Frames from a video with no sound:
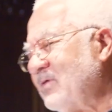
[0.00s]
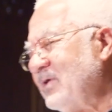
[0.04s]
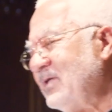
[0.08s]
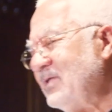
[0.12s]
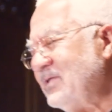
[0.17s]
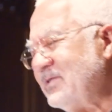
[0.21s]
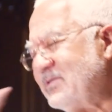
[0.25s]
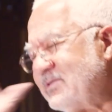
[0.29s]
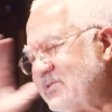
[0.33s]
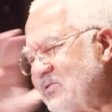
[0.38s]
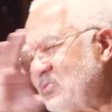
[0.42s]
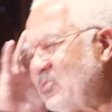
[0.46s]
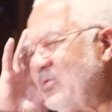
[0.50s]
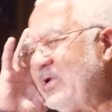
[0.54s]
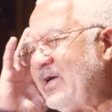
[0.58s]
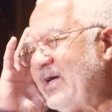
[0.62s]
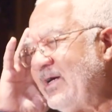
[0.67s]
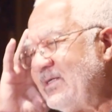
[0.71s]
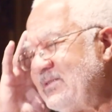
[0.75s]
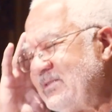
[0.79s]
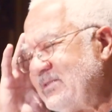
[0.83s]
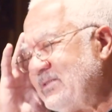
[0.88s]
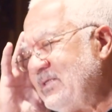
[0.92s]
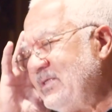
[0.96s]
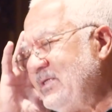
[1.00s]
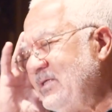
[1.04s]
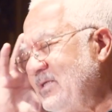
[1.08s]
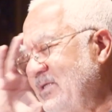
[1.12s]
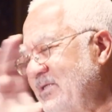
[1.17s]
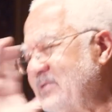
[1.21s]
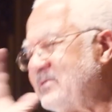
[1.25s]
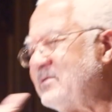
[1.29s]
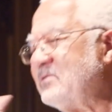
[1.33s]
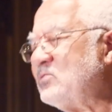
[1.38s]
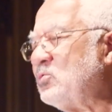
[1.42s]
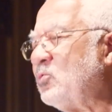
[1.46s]
This is what I see. This
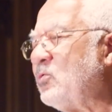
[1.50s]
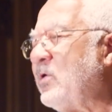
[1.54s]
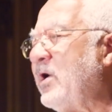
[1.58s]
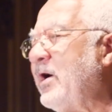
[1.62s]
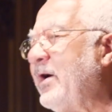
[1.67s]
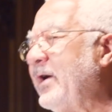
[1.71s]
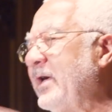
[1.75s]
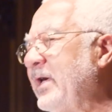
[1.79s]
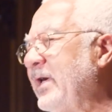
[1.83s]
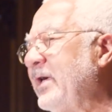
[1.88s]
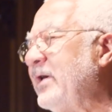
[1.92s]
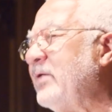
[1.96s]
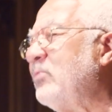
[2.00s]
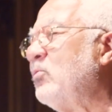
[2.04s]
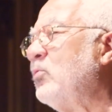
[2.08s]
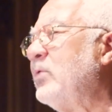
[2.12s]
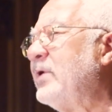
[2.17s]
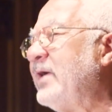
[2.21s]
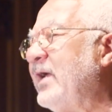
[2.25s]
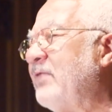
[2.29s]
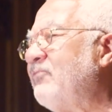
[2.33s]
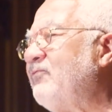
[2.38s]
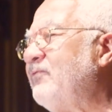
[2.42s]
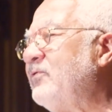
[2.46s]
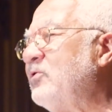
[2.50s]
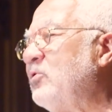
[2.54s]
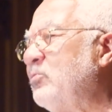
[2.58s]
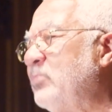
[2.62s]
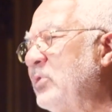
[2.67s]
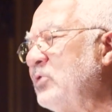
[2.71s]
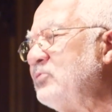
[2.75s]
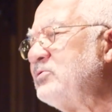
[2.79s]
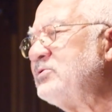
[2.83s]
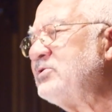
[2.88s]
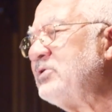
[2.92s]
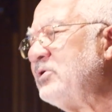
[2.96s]
is where I am when I feel
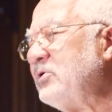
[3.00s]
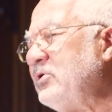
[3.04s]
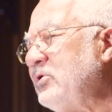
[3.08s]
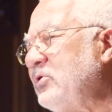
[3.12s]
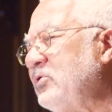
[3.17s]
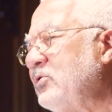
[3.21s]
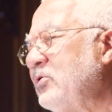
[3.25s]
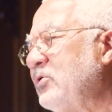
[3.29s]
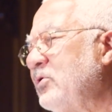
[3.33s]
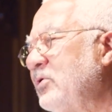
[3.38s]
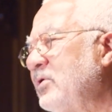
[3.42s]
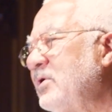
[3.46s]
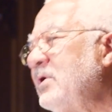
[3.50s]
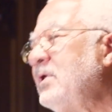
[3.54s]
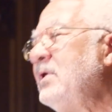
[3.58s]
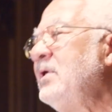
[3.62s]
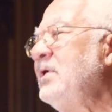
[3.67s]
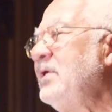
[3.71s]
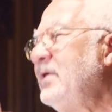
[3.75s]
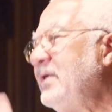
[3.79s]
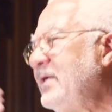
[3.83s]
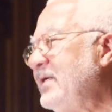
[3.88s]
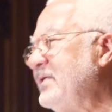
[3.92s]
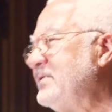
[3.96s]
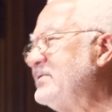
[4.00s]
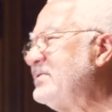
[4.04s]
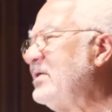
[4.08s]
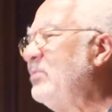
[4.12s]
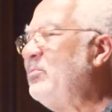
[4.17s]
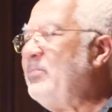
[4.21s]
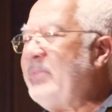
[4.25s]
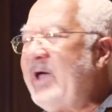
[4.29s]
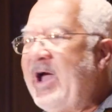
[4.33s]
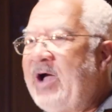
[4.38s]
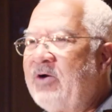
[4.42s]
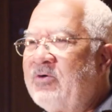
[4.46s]
most secure, is I'm
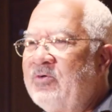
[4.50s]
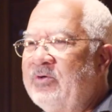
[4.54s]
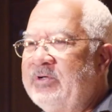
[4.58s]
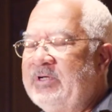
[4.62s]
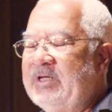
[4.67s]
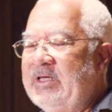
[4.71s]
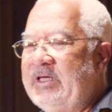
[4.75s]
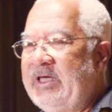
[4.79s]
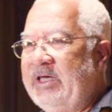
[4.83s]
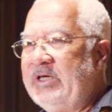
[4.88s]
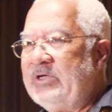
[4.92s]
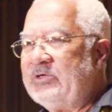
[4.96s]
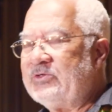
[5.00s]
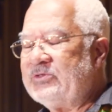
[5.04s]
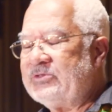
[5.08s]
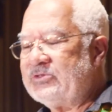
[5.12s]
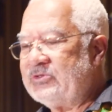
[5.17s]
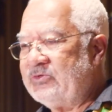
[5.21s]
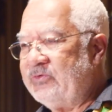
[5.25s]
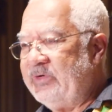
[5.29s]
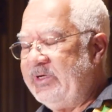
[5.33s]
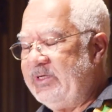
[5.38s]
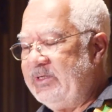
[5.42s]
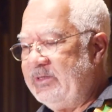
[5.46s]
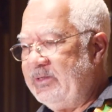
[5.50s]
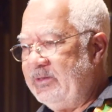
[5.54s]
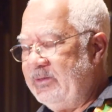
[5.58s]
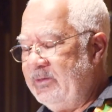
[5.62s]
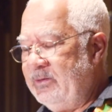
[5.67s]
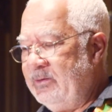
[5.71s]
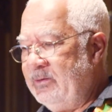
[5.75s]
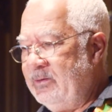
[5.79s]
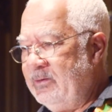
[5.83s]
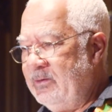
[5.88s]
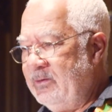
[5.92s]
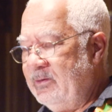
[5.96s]
back on Decatur Street.
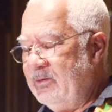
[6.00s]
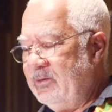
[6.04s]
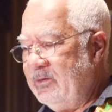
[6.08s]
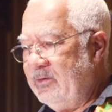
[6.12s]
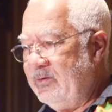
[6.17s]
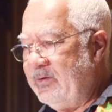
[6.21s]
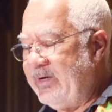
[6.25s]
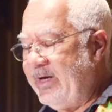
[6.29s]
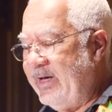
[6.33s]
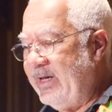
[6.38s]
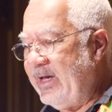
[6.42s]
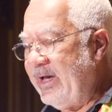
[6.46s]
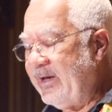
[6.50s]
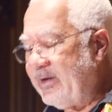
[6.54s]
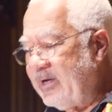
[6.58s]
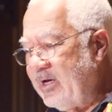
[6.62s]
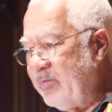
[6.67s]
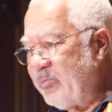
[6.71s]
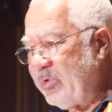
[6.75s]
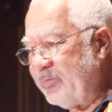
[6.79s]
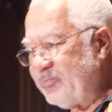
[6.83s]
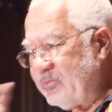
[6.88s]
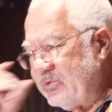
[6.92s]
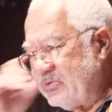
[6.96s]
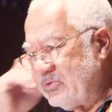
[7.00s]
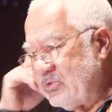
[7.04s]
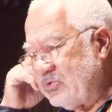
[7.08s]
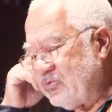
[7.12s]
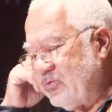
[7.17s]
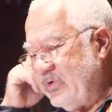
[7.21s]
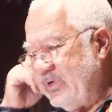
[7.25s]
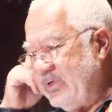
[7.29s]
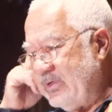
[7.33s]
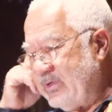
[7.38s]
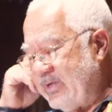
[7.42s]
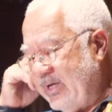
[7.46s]
I come up the
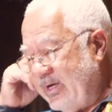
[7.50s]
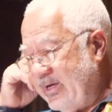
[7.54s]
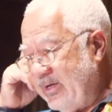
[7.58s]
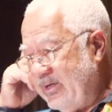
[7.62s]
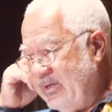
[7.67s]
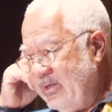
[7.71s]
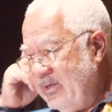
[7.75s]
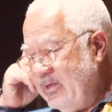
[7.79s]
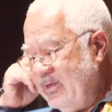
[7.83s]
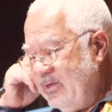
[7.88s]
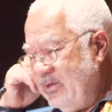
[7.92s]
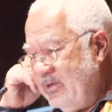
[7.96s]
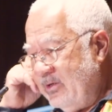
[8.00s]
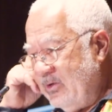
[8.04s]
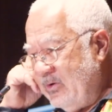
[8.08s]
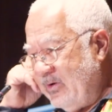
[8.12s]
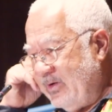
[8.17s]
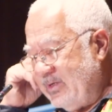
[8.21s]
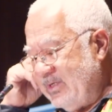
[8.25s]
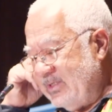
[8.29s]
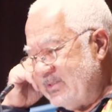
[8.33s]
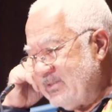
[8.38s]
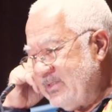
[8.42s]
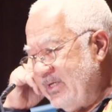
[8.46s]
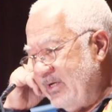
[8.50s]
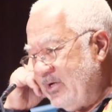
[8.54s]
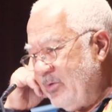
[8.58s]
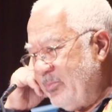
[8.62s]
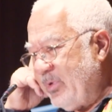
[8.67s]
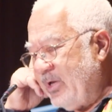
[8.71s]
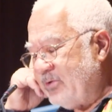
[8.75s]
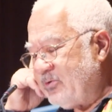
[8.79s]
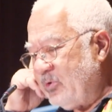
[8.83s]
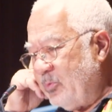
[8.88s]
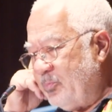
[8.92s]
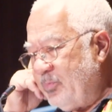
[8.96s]
street and I just think about
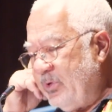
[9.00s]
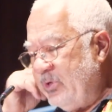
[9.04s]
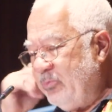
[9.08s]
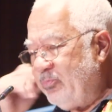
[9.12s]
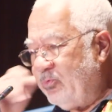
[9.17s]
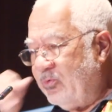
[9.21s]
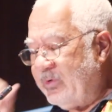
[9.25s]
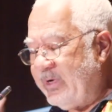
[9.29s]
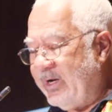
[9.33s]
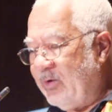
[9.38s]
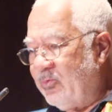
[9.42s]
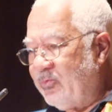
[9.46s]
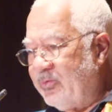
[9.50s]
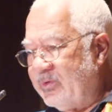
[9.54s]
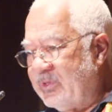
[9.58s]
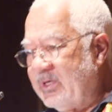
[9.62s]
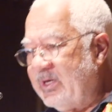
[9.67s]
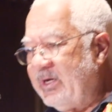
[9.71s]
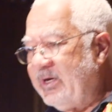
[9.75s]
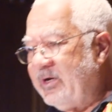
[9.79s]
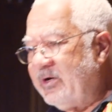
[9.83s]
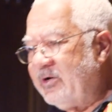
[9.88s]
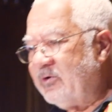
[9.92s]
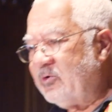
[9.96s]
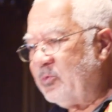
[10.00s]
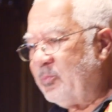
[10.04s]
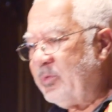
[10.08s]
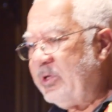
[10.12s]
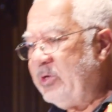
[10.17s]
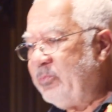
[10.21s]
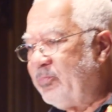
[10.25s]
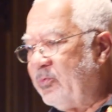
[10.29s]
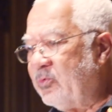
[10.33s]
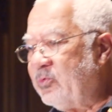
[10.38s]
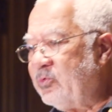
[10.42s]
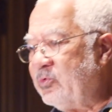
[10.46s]
the people that were there, the
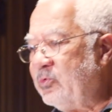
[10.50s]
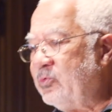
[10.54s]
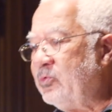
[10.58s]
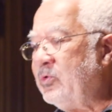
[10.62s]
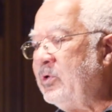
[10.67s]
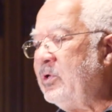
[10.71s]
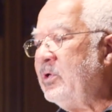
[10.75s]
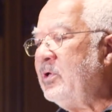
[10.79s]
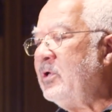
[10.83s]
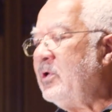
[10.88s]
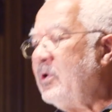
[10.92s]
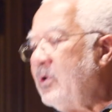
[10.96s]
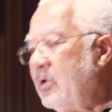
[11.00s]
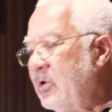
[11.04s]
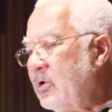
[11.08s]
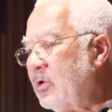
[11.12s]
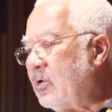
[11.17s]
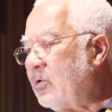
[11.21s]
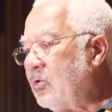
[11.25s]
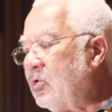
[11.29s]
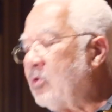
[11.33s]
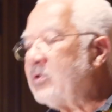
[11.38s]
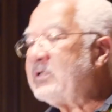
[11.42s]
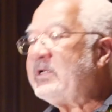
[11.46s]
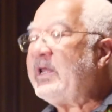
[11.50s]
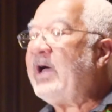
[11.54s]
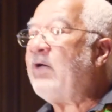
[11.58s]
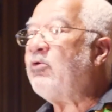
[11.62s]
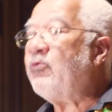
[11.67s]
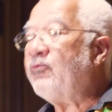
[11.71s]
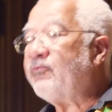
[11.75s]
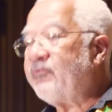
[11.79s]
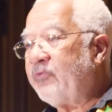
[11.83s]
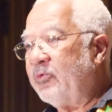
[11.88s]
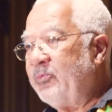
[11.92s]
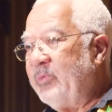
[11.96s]
people who looked out
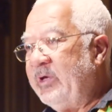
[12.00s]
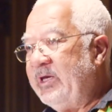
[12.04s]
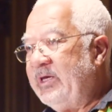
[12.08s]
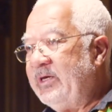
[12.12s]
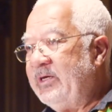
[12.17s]
for me.